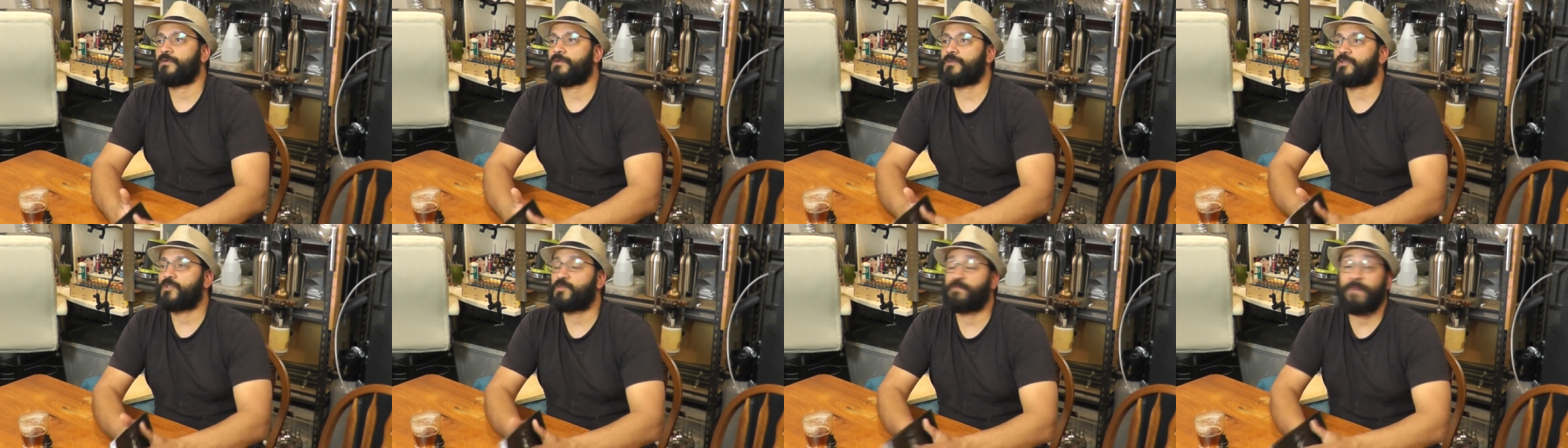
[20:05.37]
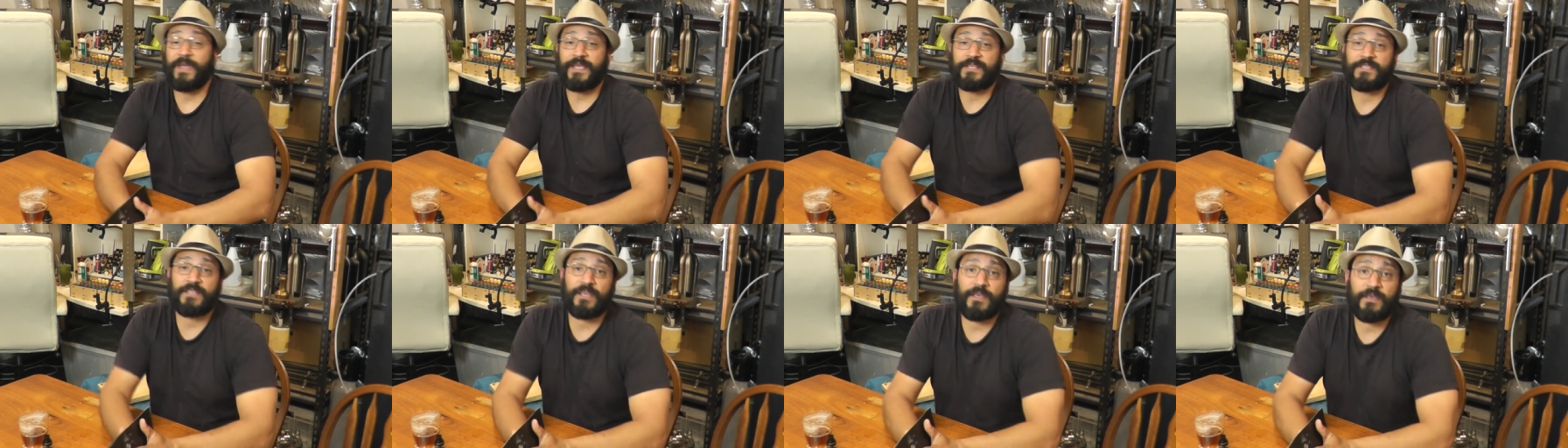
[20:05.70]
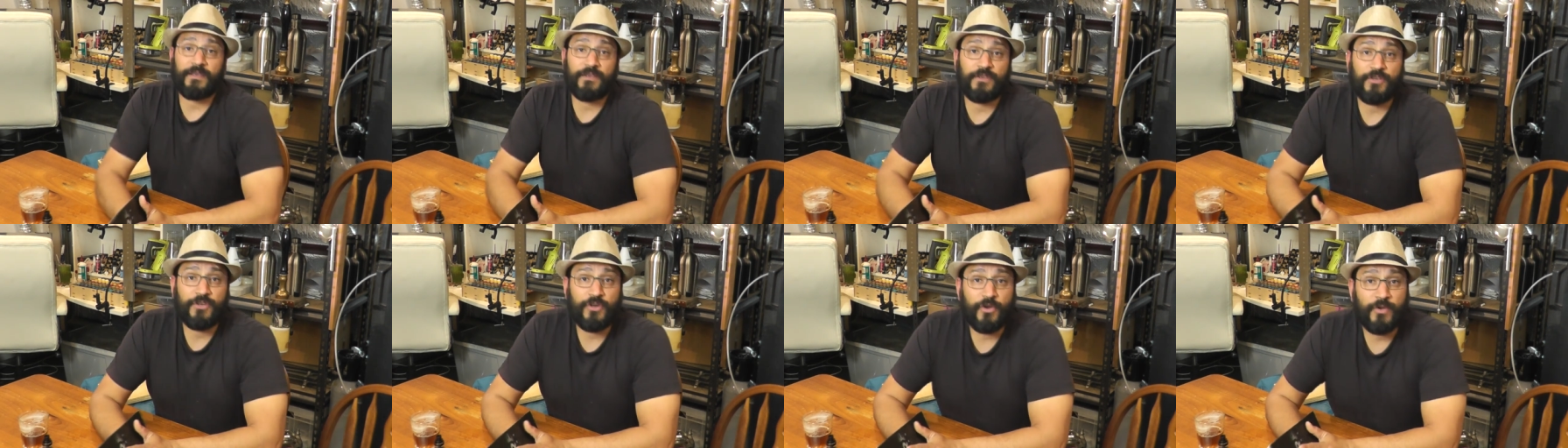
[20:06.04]

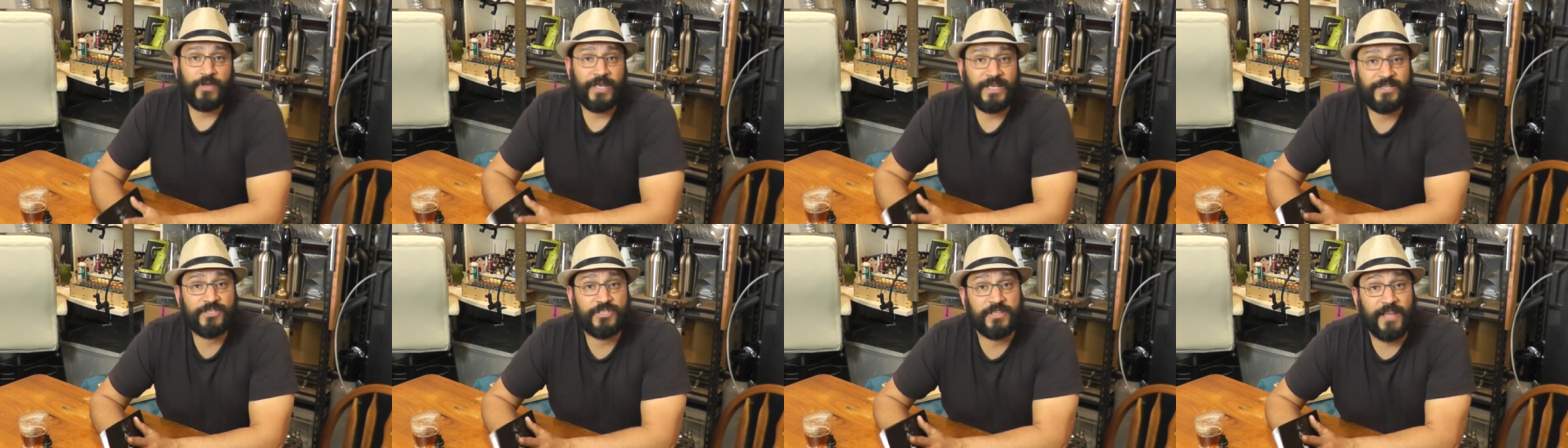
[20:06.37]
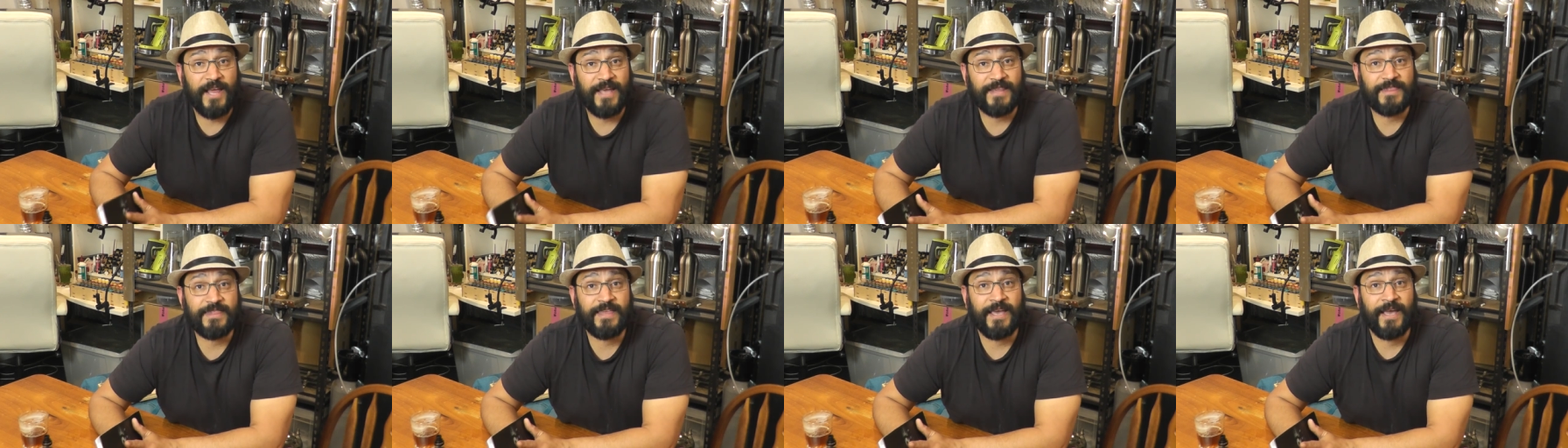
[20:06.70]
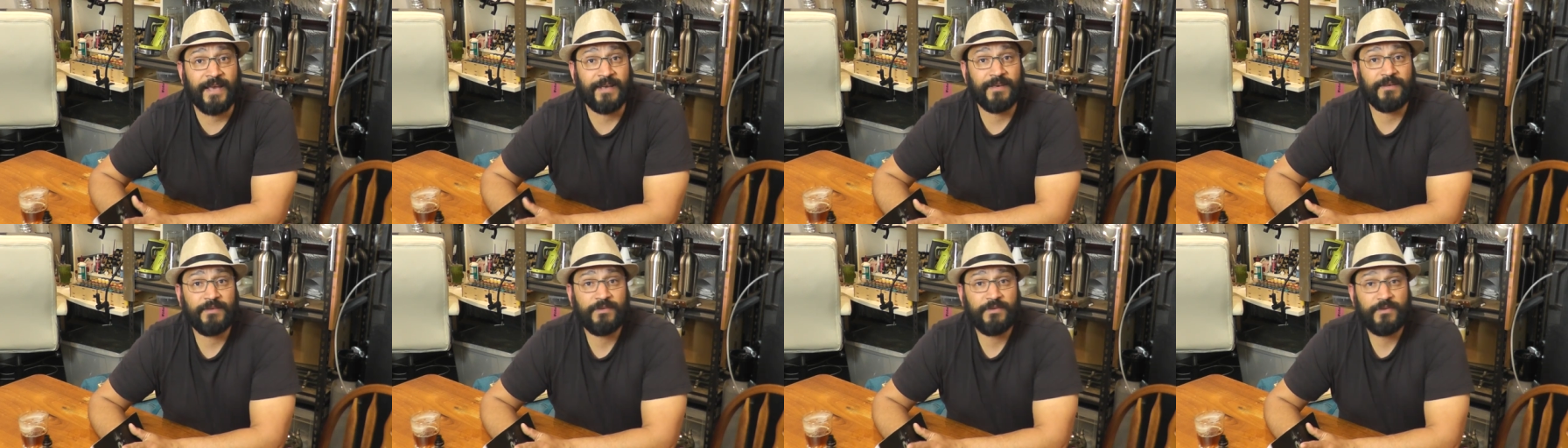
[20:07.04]
Spectre, you know, it's like
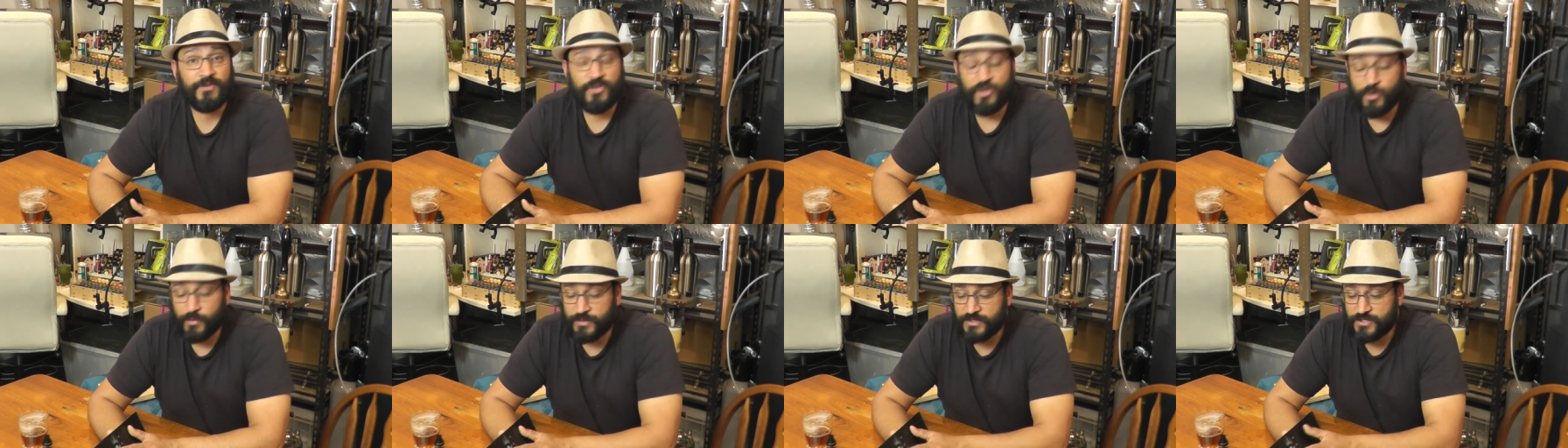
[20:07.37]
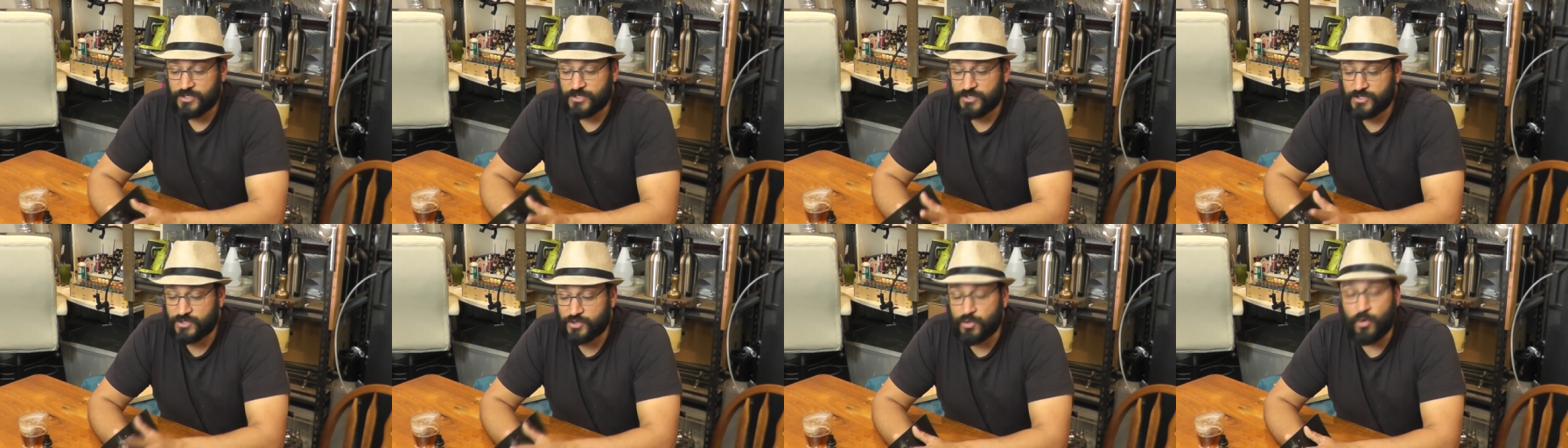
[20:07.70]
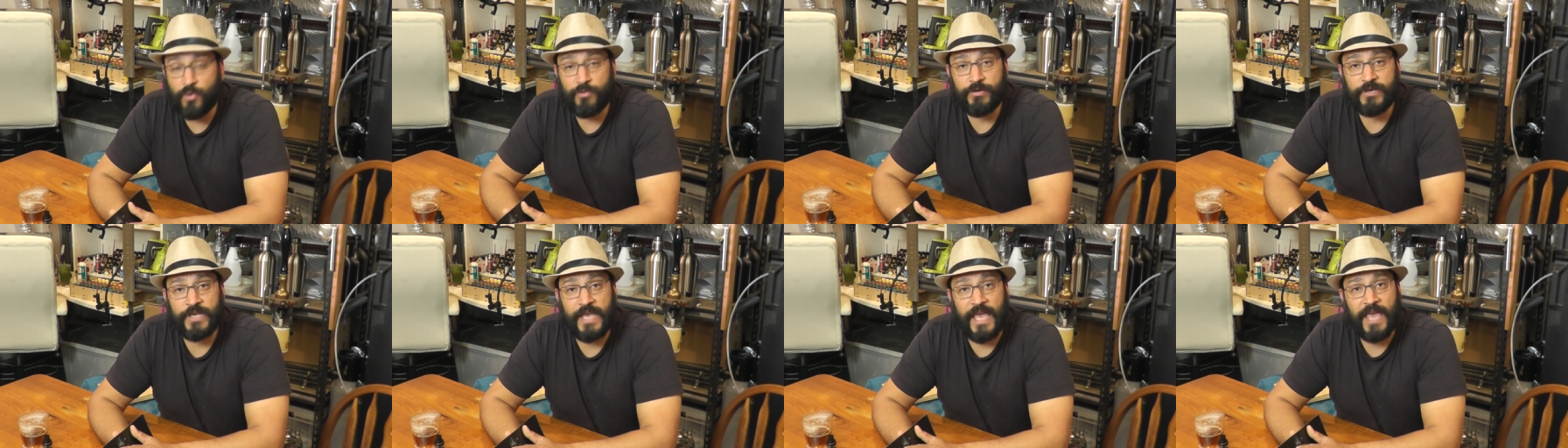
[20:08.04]
that. You know, it's a
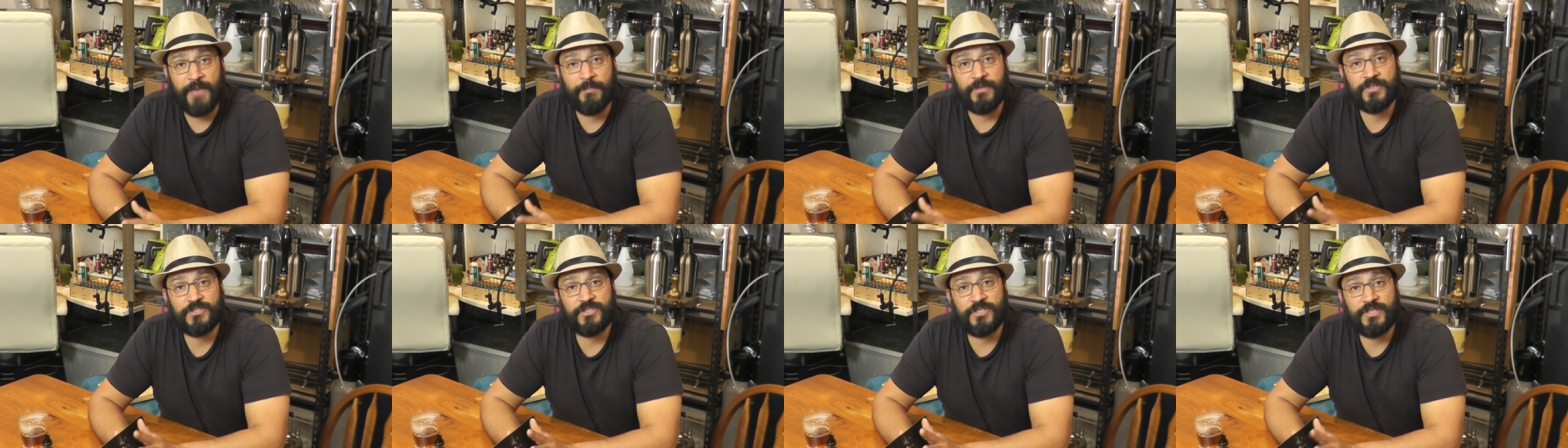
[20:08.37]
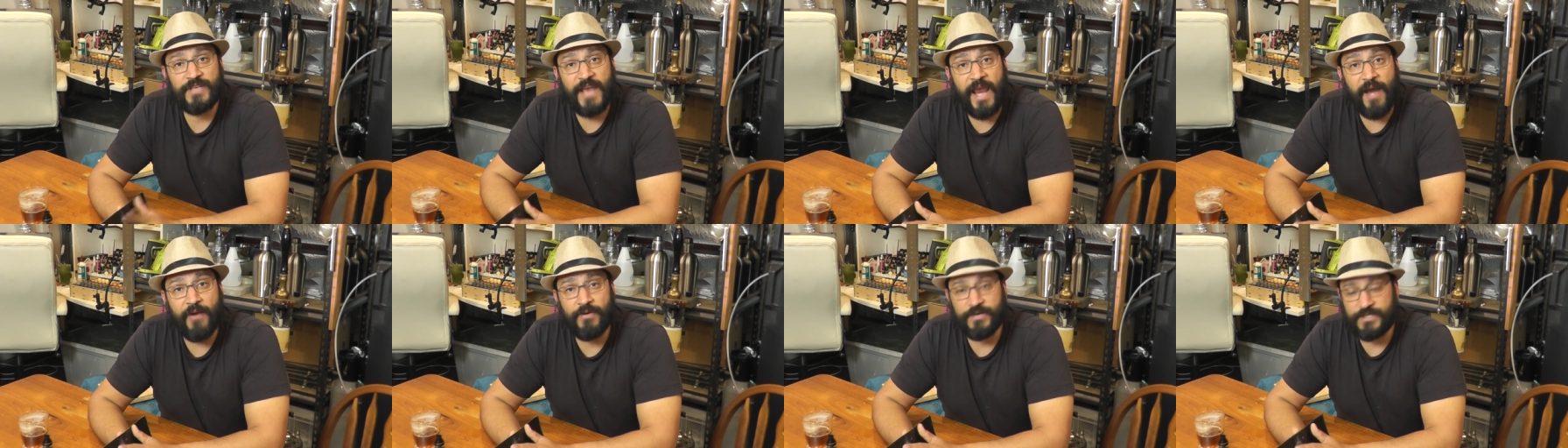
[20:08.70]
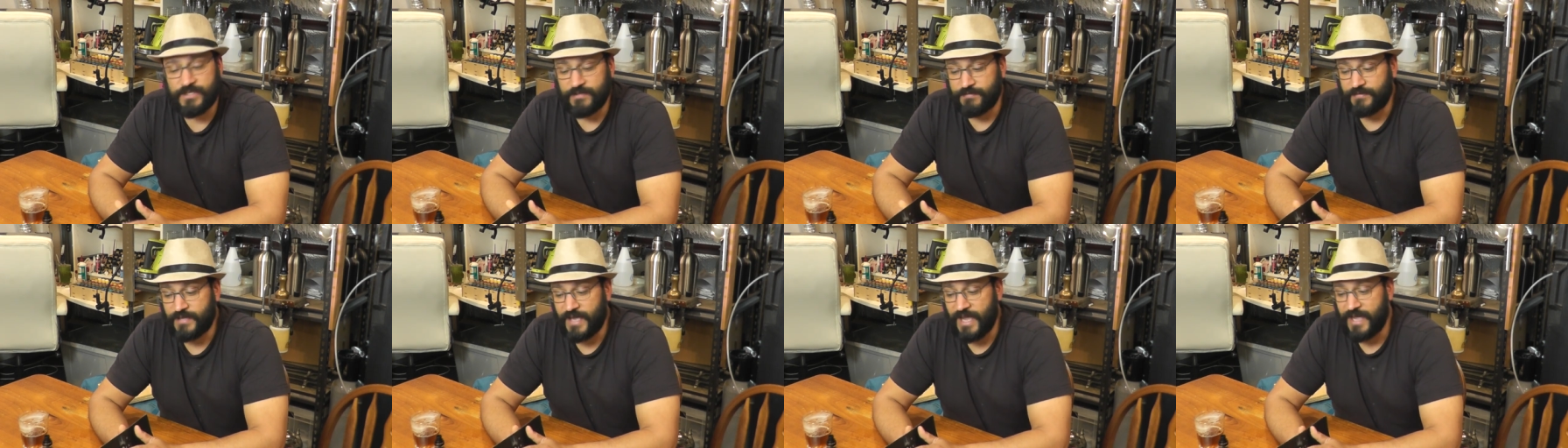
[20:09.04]
story game. It's a
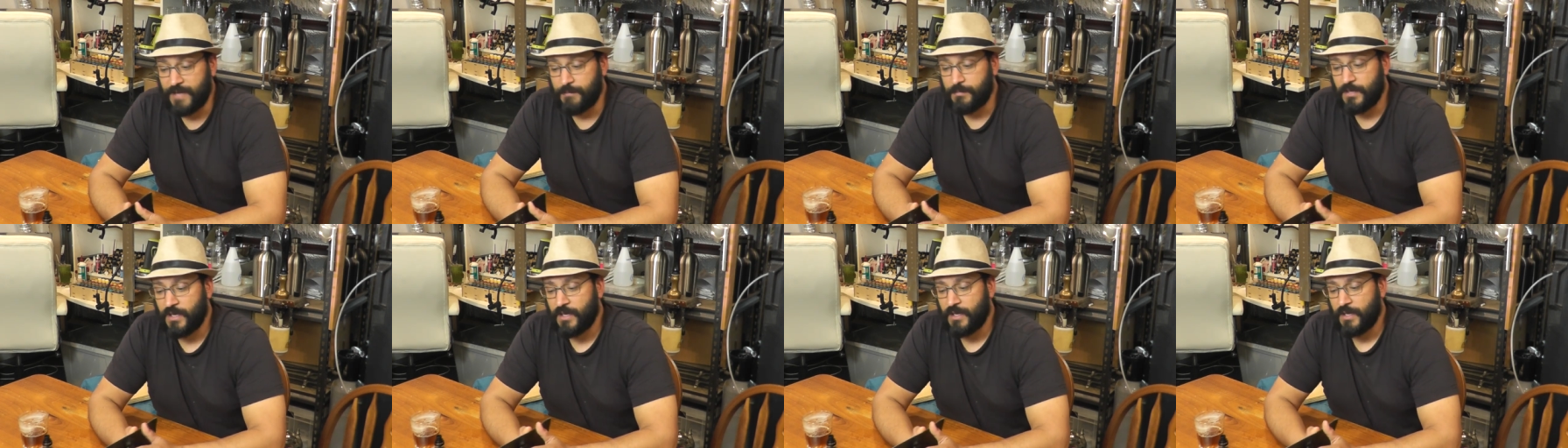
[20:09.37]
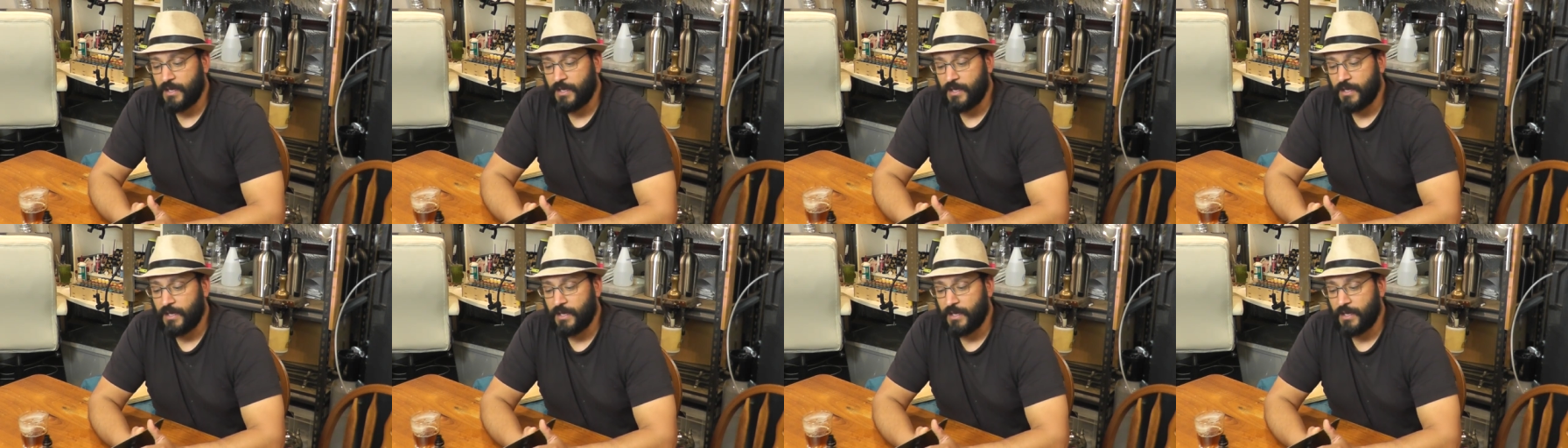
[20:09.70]
narrative game.